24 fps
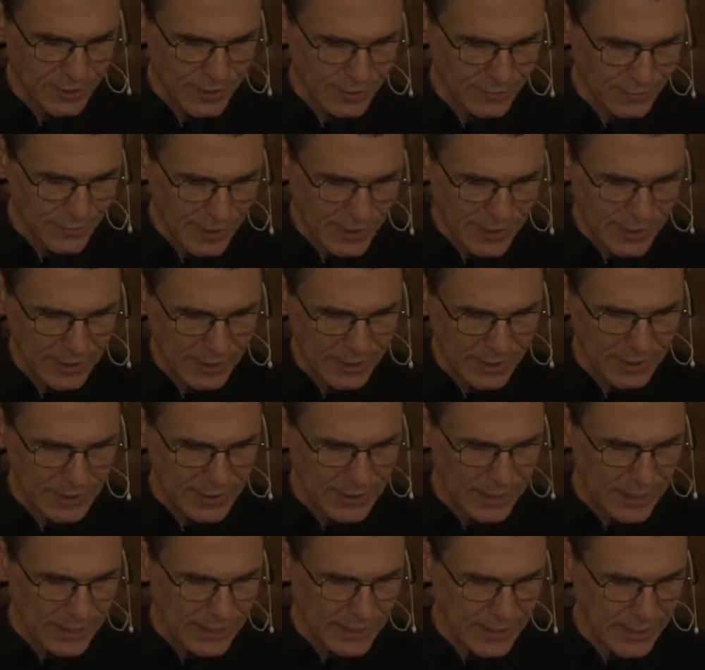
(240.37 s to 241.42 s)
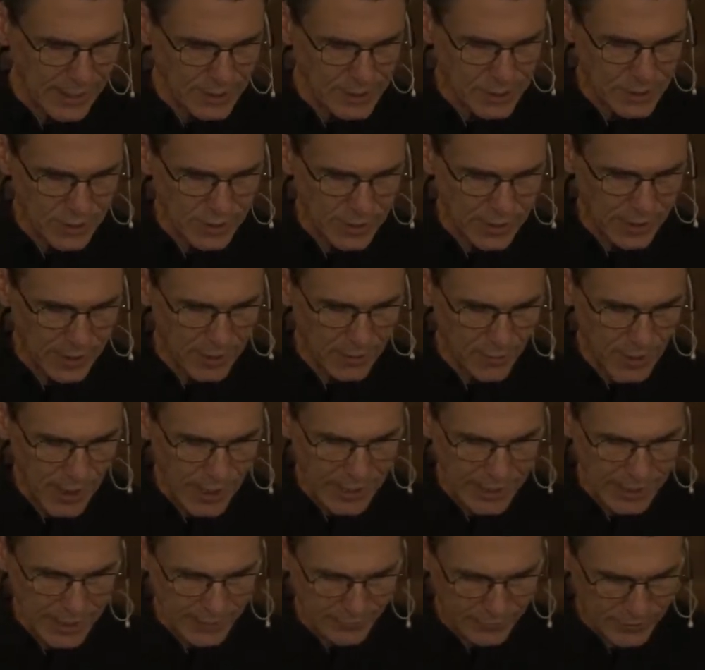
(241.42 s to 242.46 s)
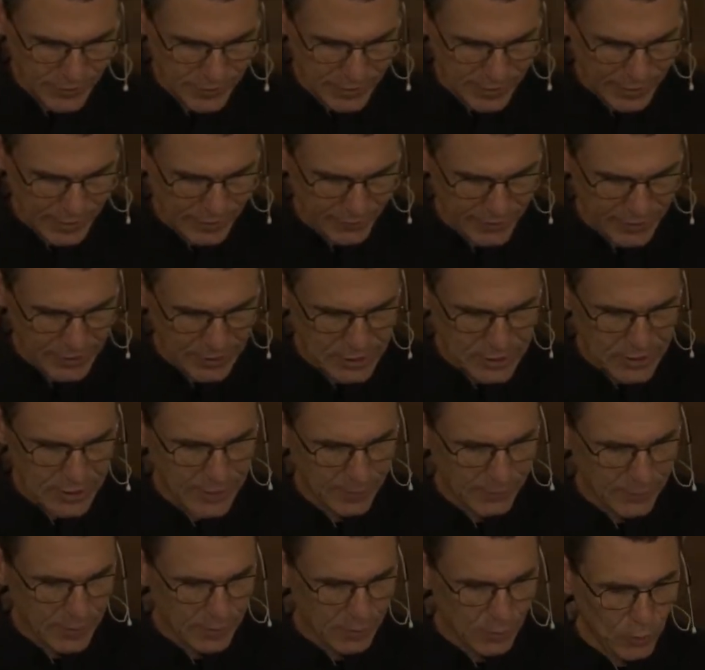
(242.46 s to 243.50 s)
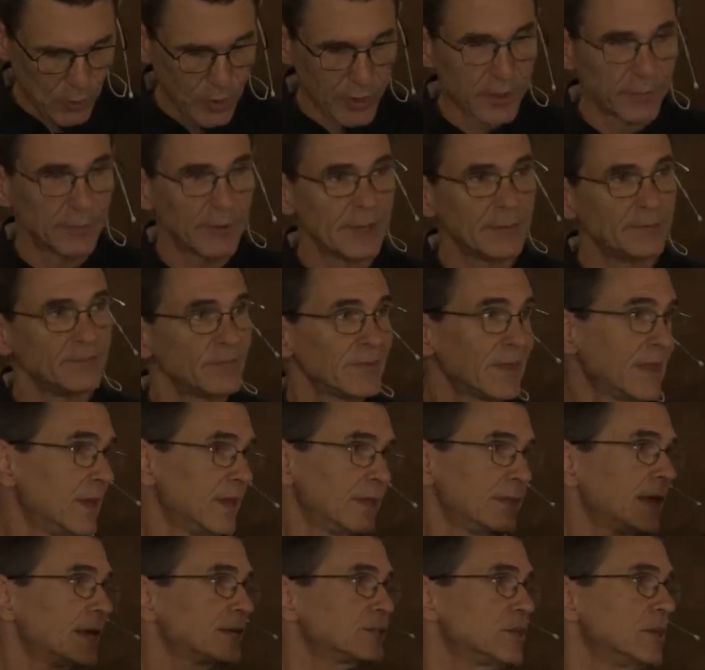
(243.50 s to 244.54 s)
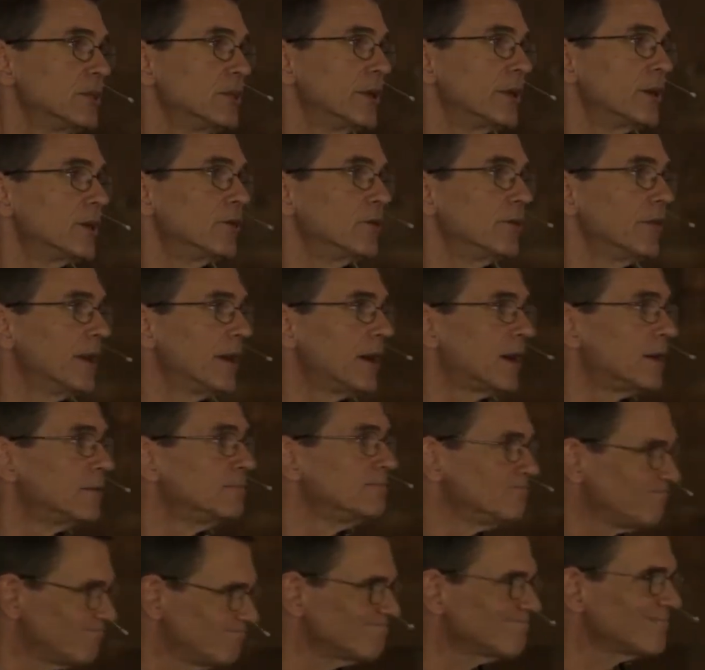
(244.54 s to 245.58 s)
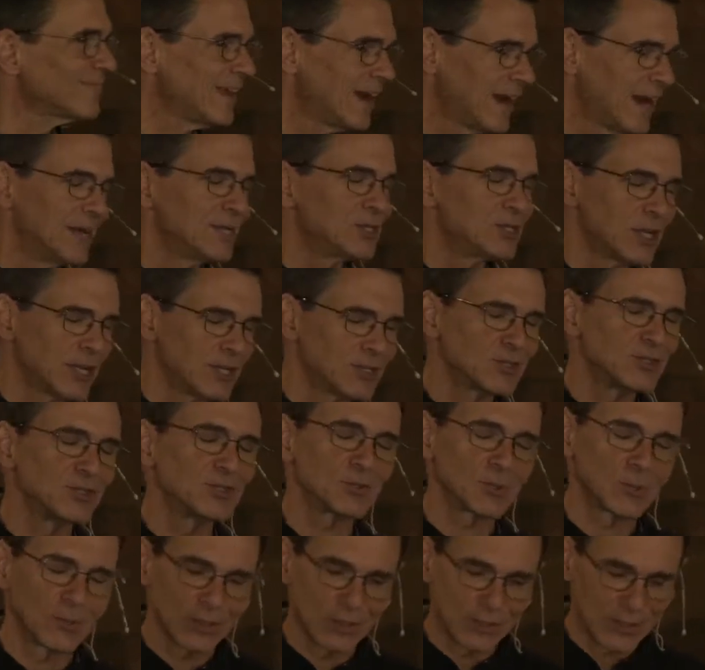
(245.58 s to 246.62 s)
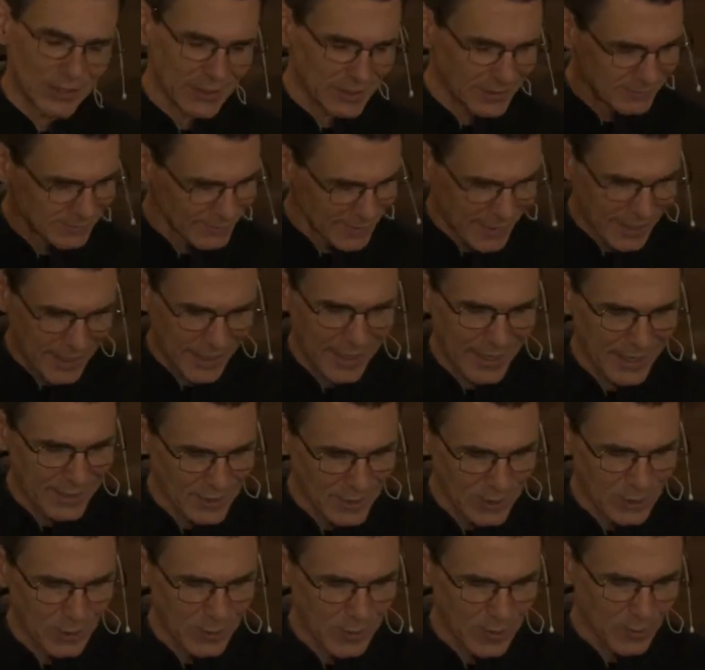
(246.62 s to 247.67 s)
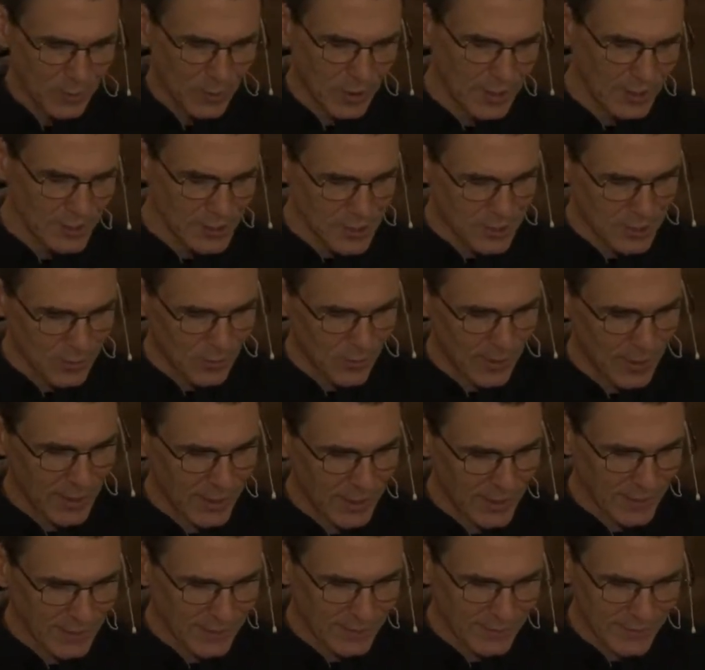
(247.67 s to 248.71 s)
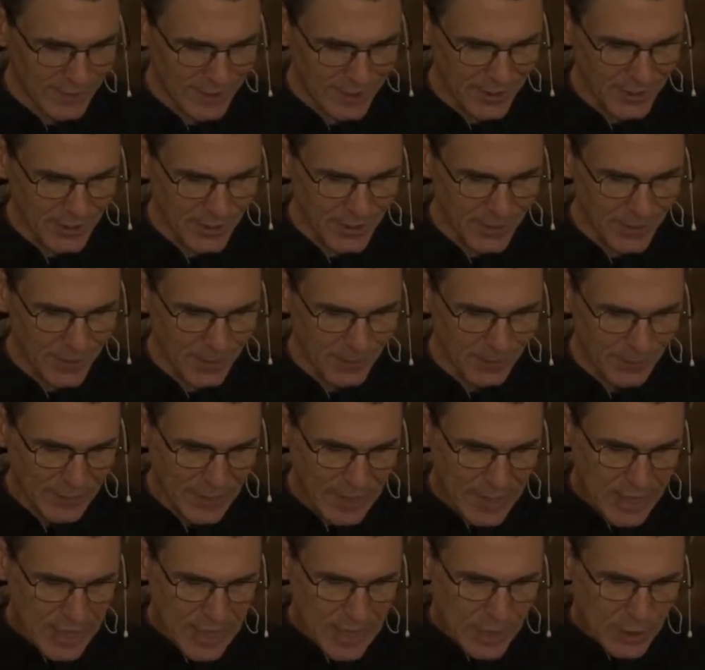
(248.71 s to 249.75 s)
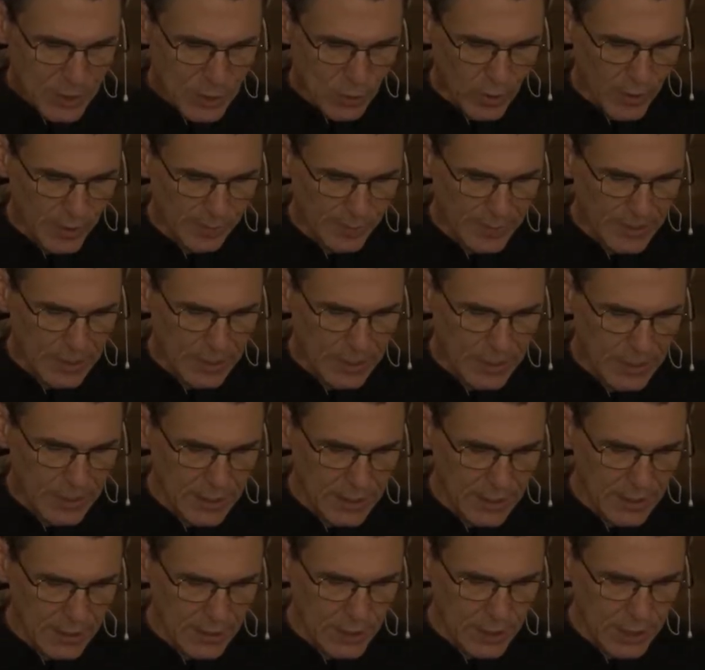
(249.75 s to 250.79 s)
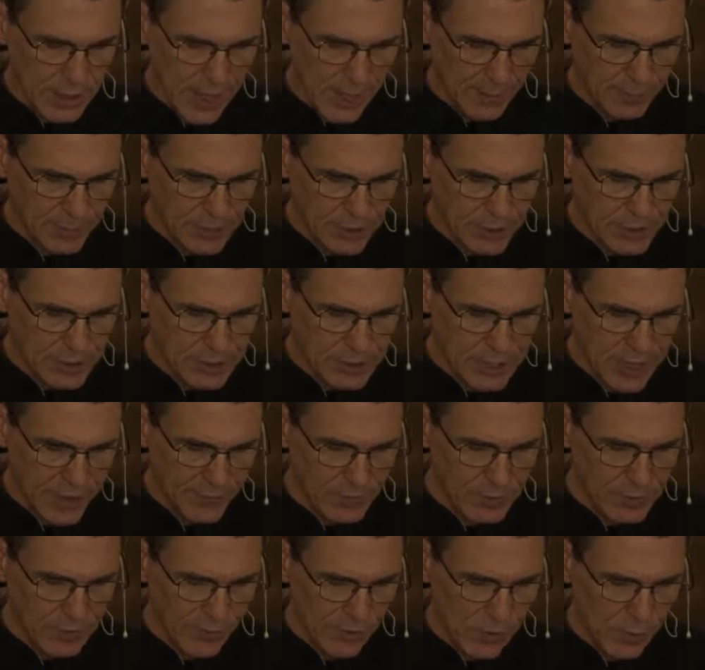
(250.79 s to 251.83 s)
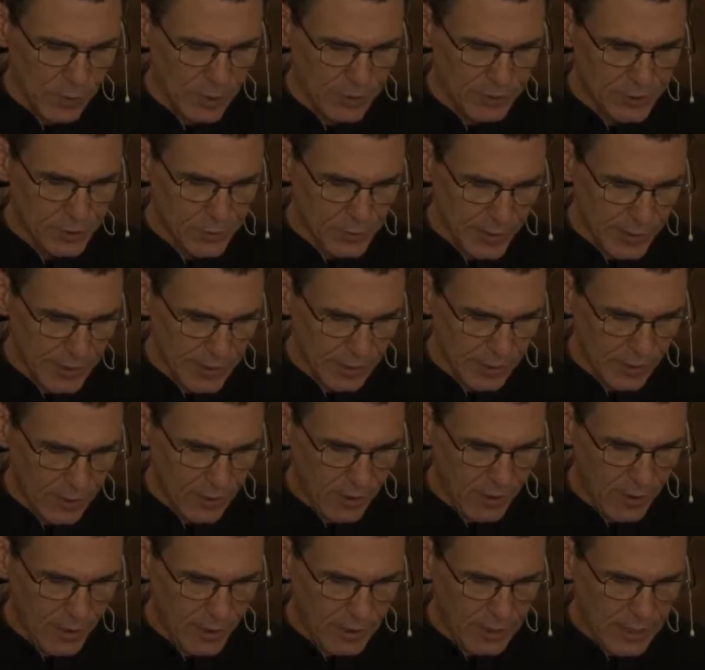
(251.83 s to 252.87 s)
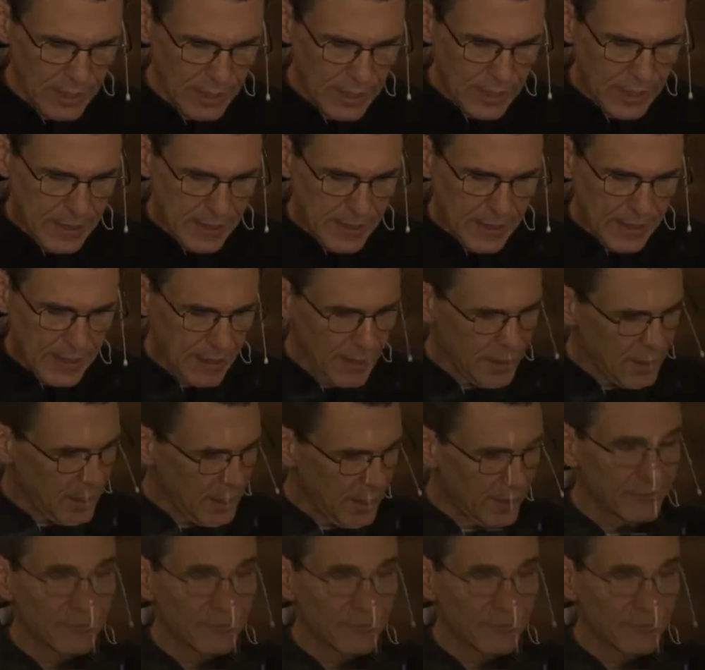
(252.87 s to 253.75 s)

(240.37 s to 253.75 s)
Reedy licked that yesterday right after having slopped up water. But that's neither here nor there. I chased a squirrel. I had to do it once in a while. There you go. Join me in chapter 7 if you want to read along of